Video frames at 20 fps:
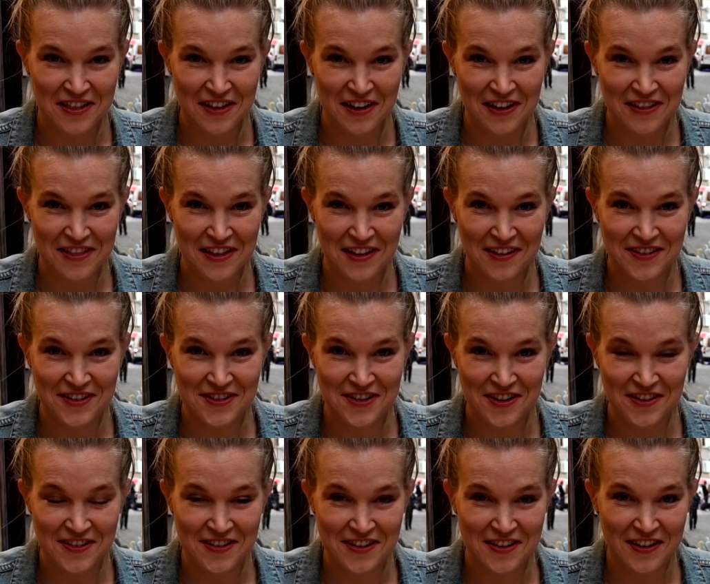that they
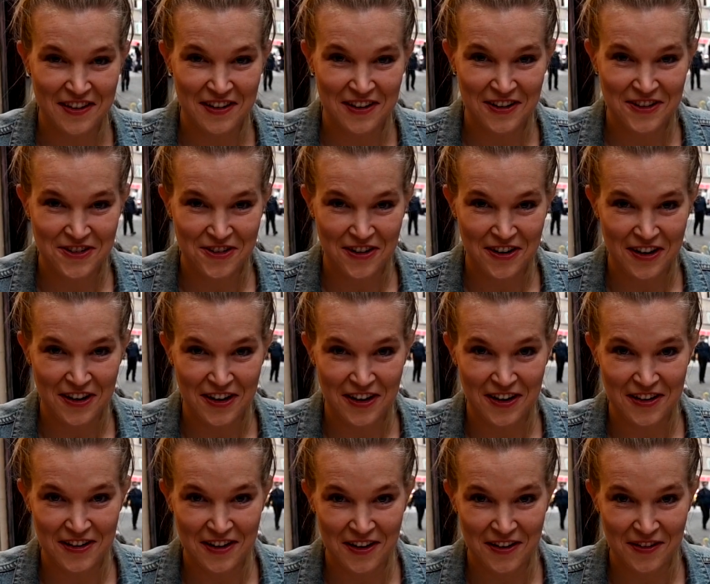suggested that I
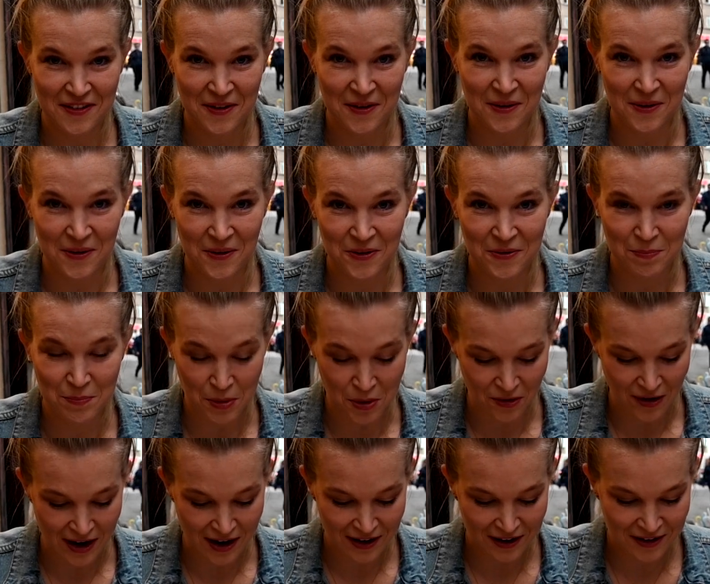tried is called
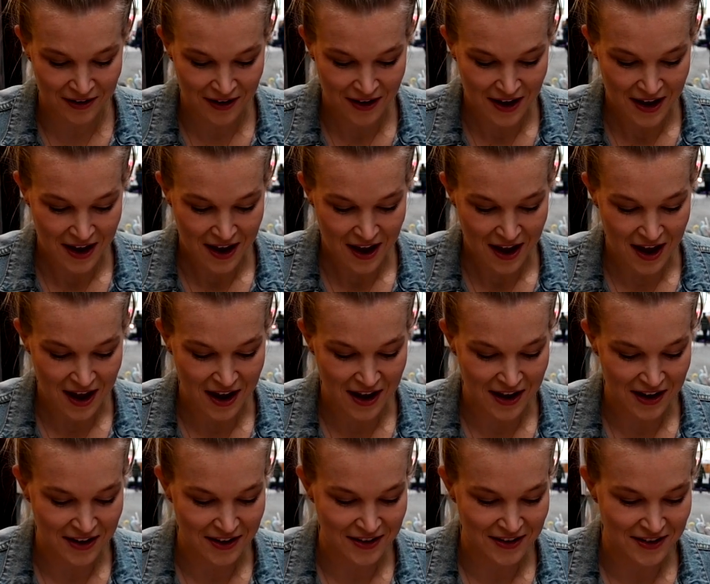borek,
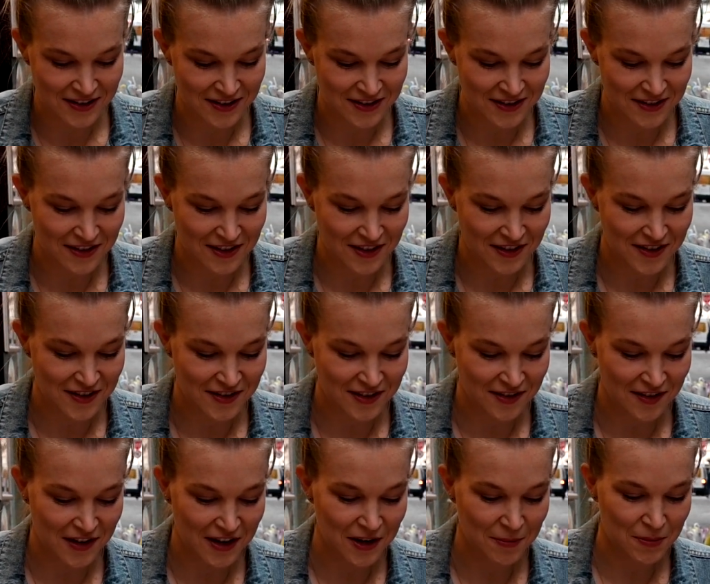and this is a
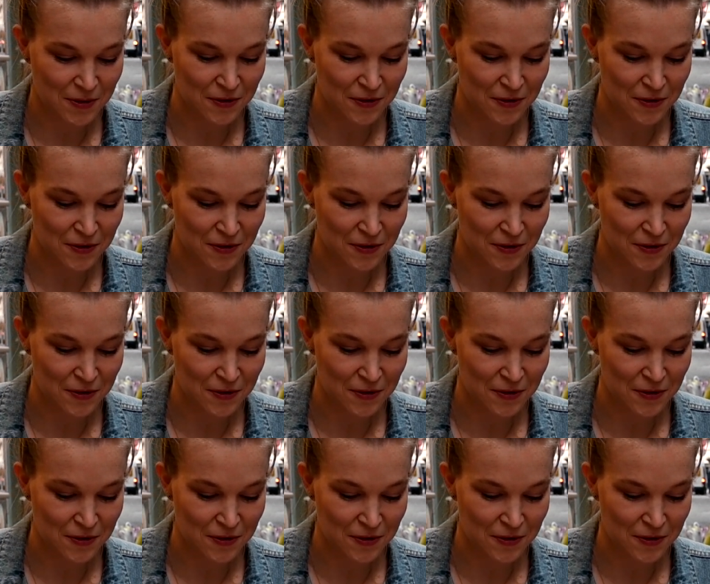type